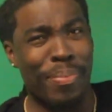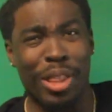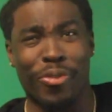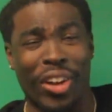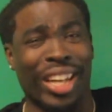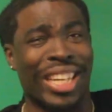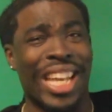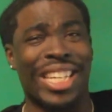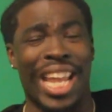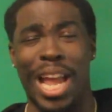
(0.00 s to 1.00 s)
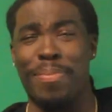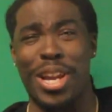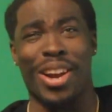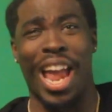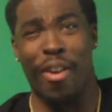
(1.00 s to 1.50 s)
motherfucker did damn
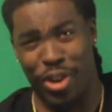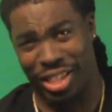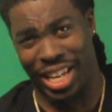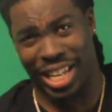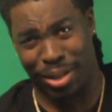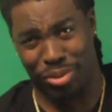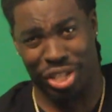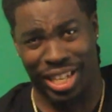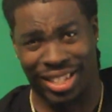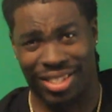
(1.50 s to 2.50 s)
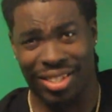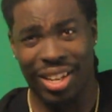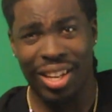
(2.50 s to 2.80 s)
near everything in them shits,